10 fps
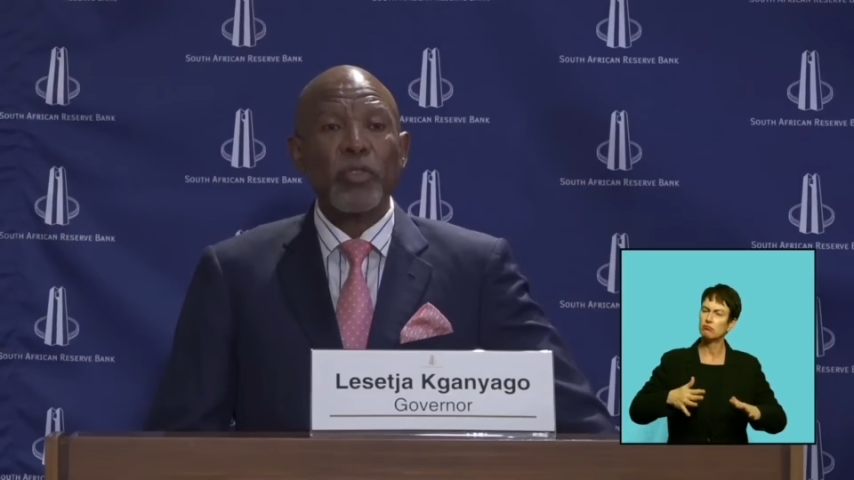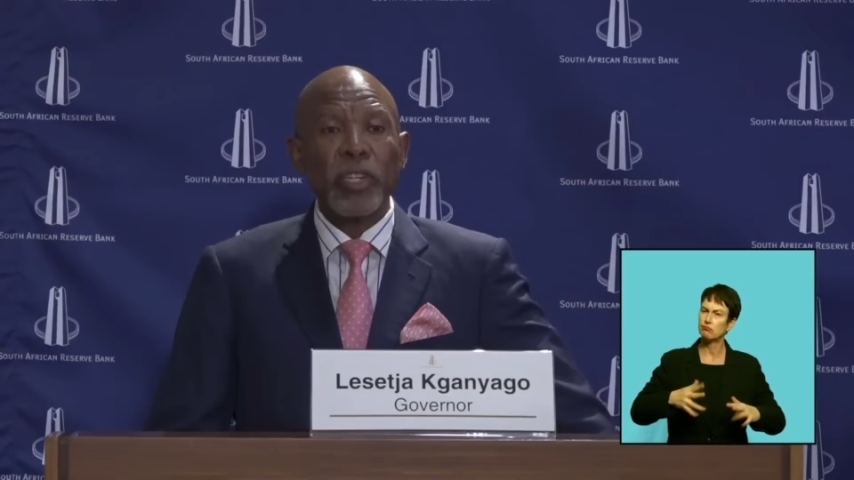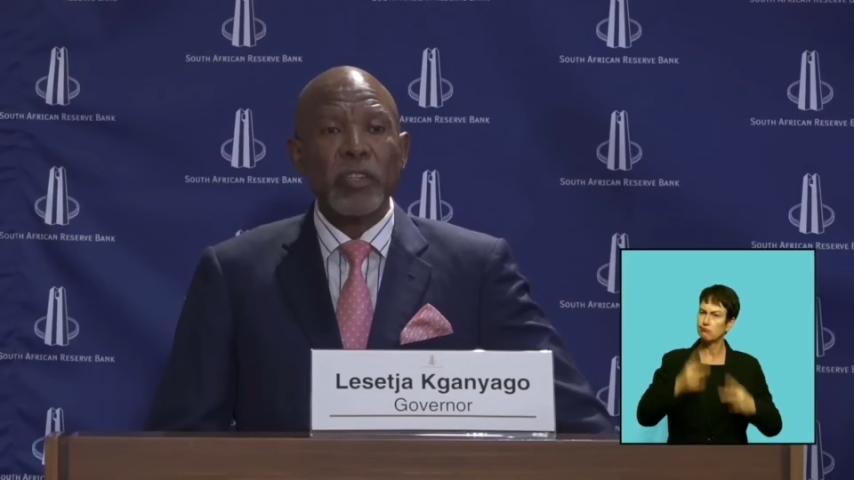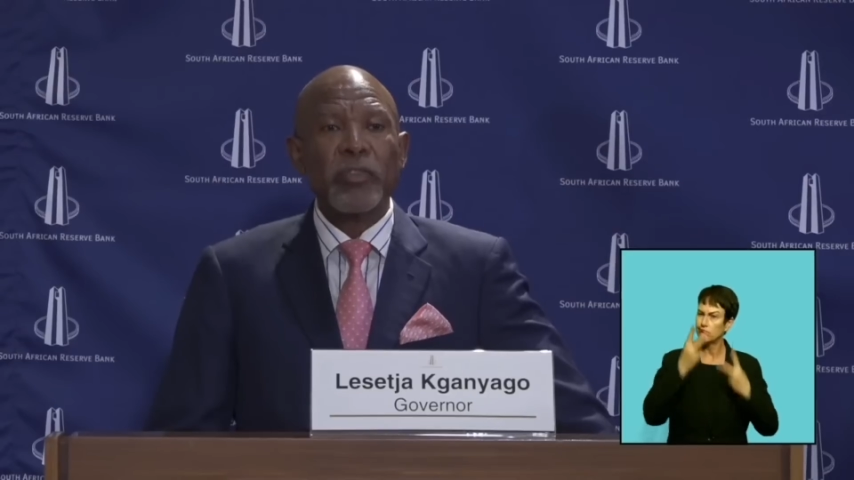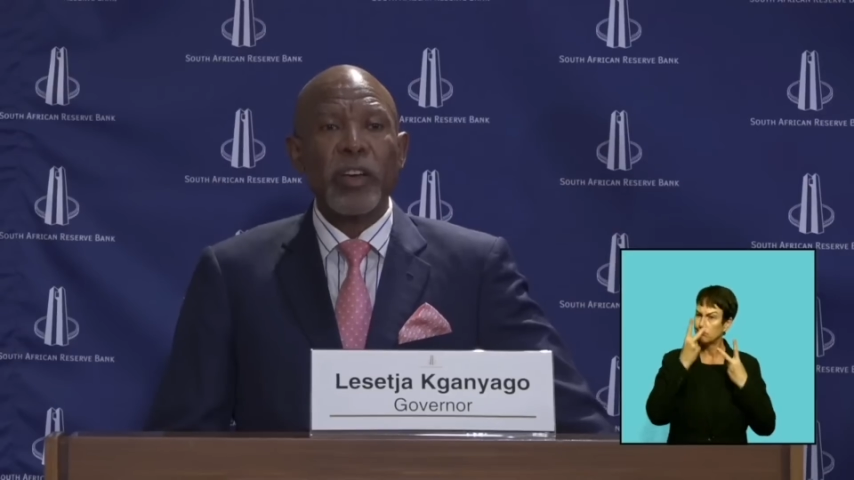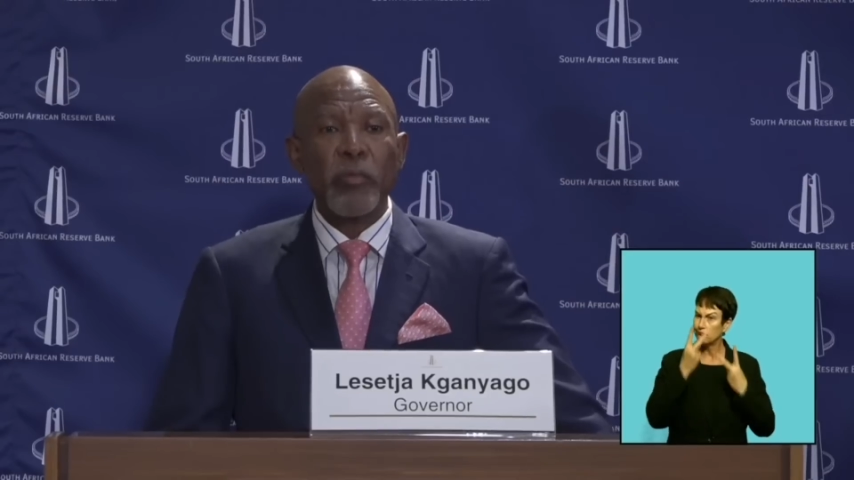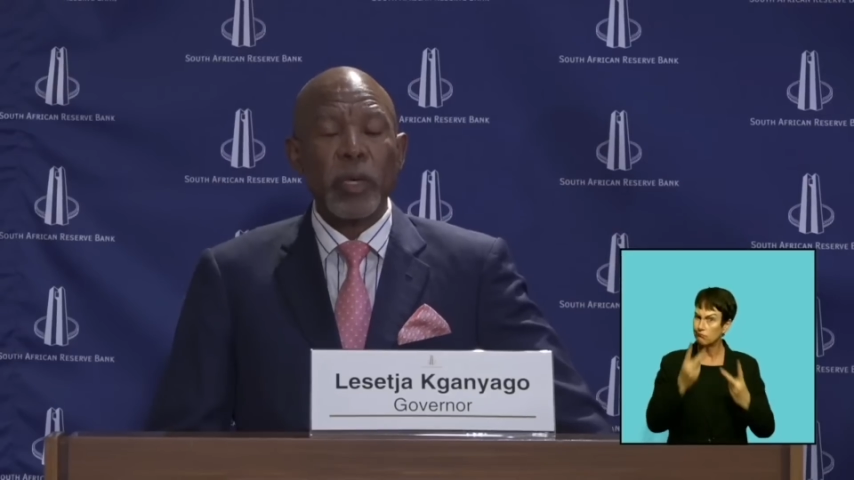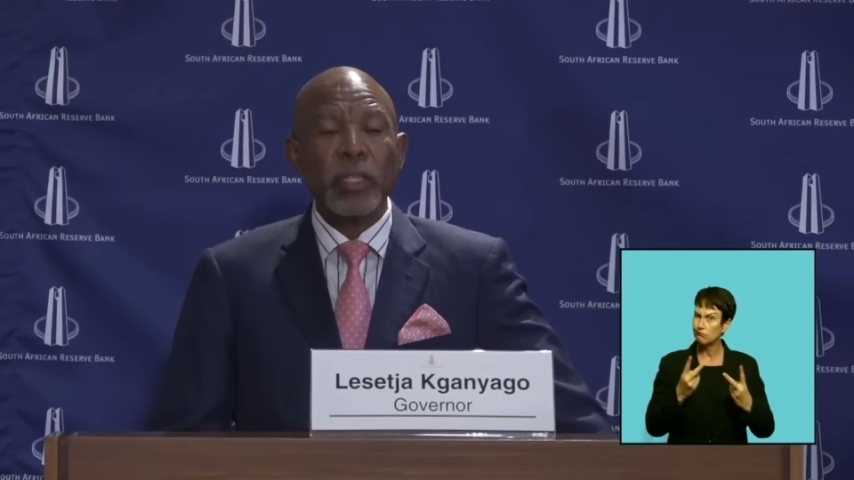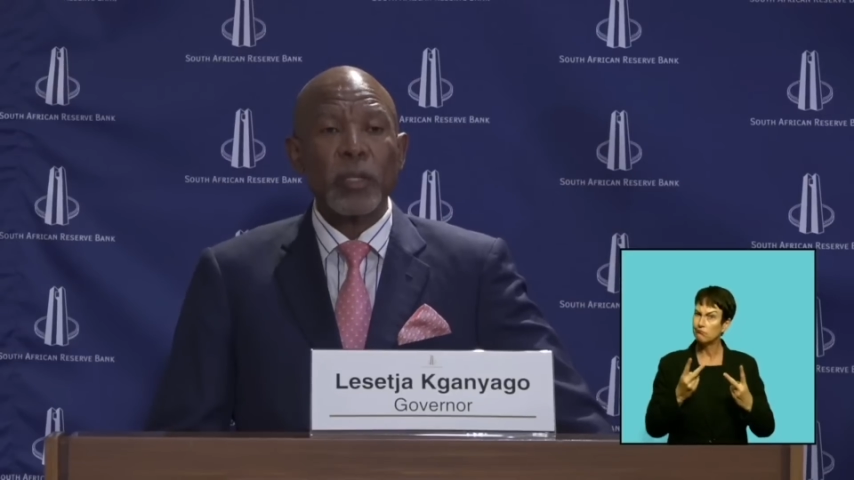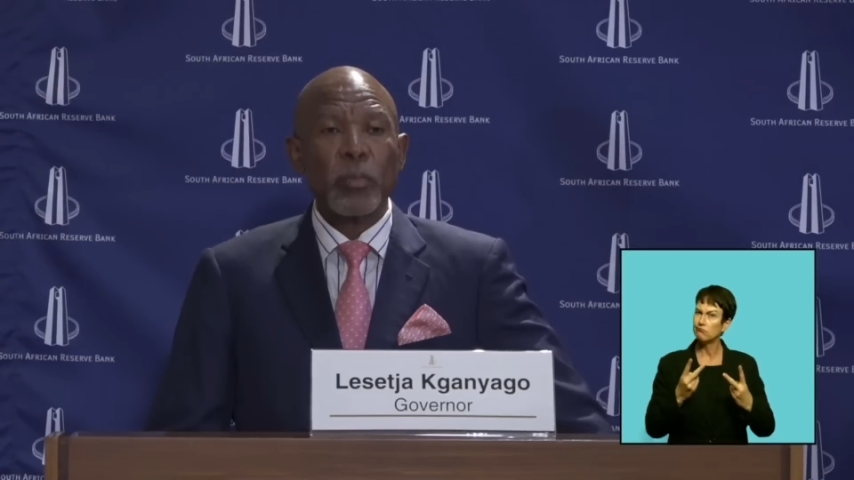25
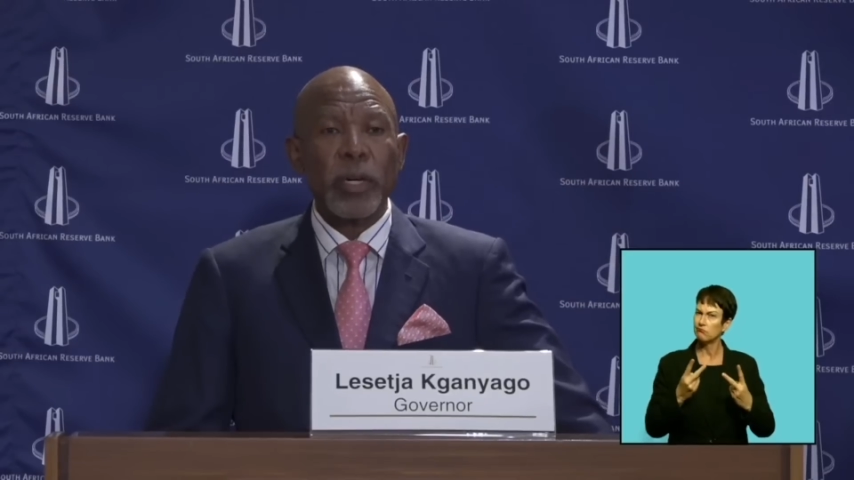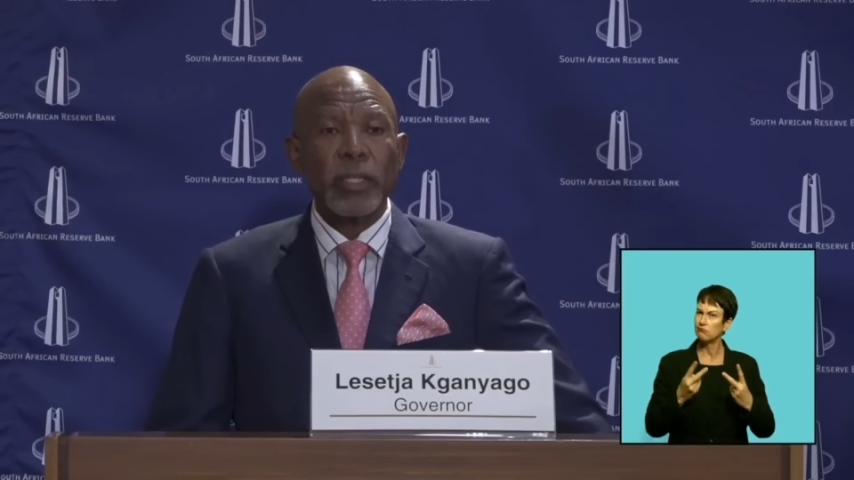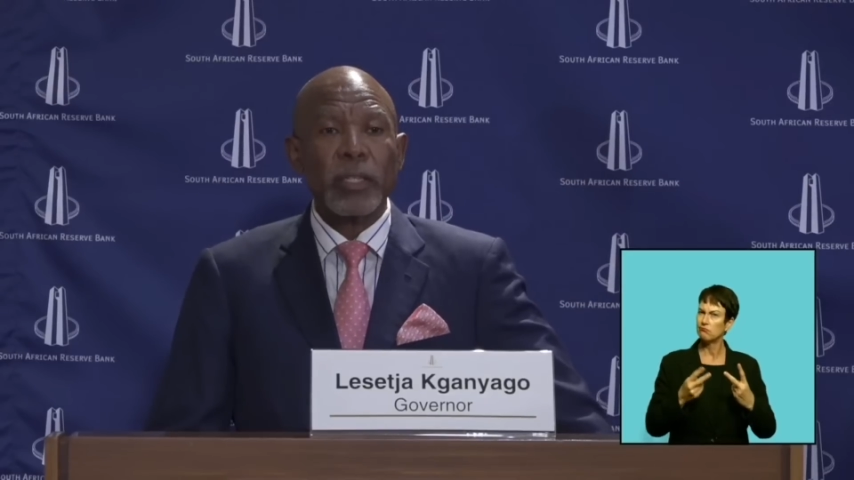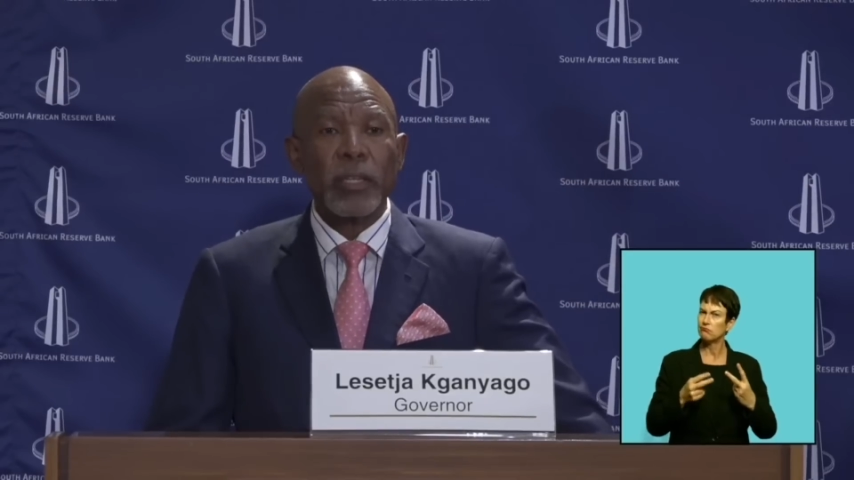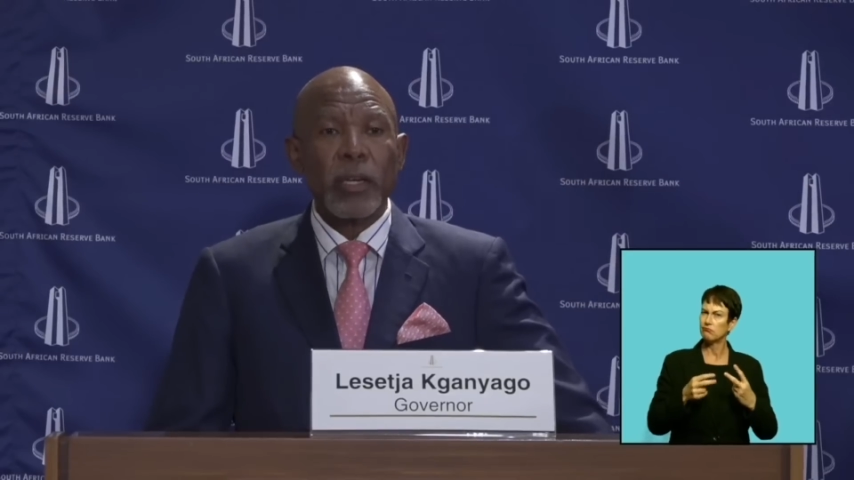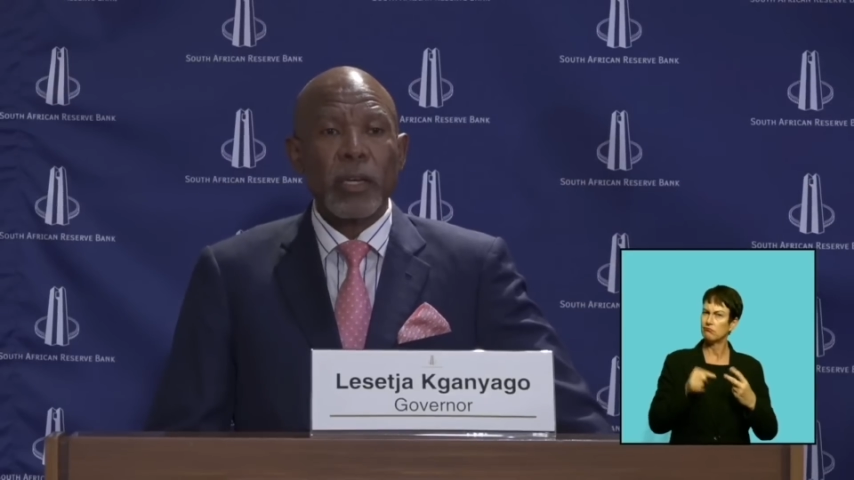basis points.